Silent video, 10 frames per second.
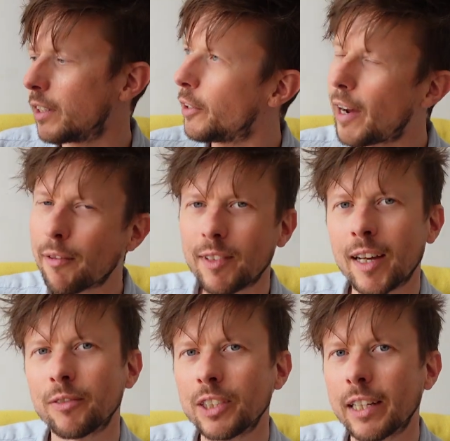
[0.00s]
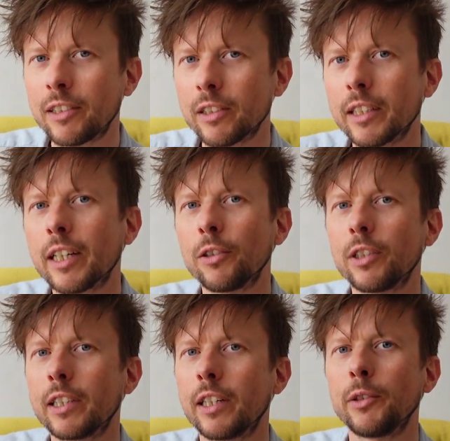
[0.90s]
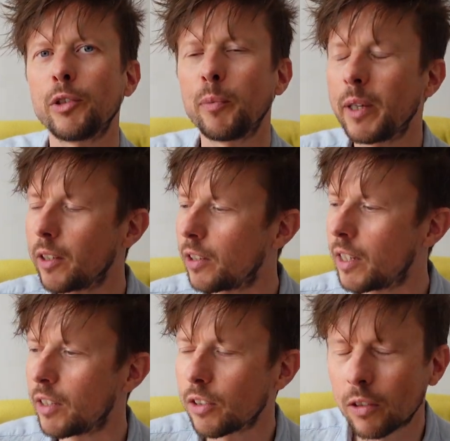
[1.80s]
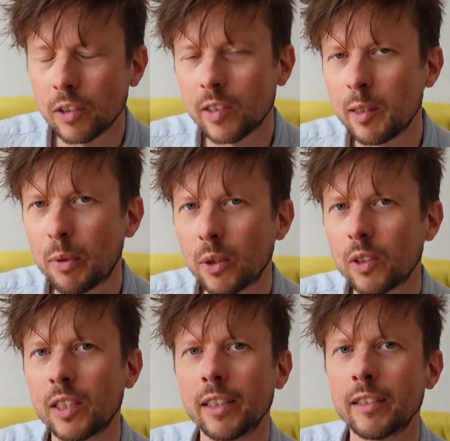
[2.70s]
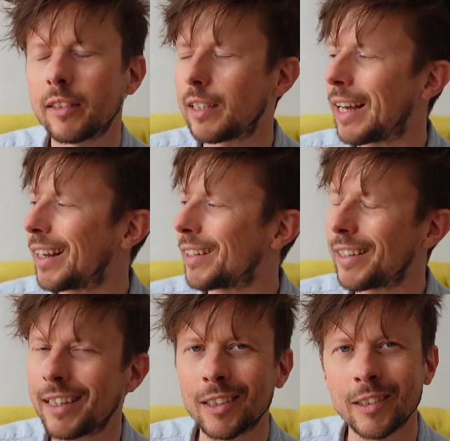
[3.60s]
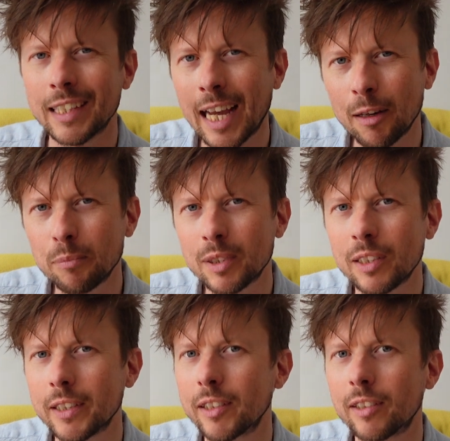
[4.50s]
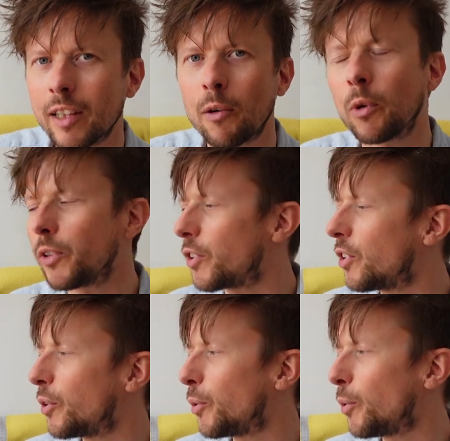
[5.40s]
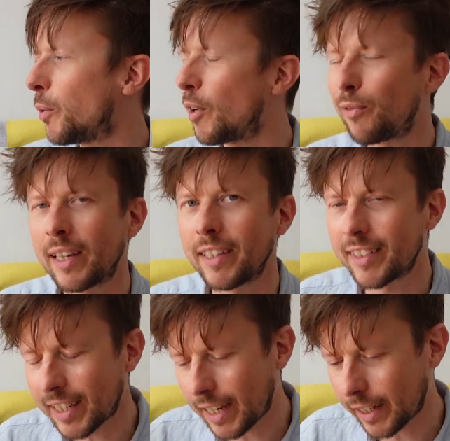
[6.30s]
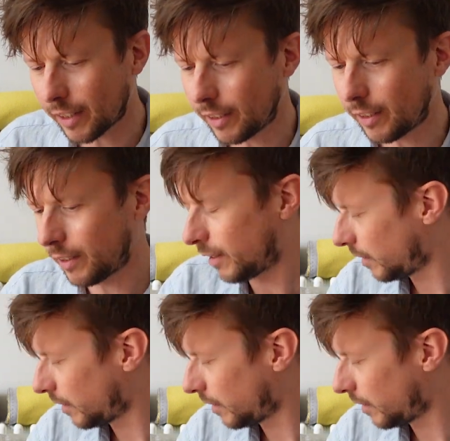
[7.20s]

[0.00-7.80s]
You have to have change on the coast to coast because there's honesty boxes and little campsites that want to evade tax.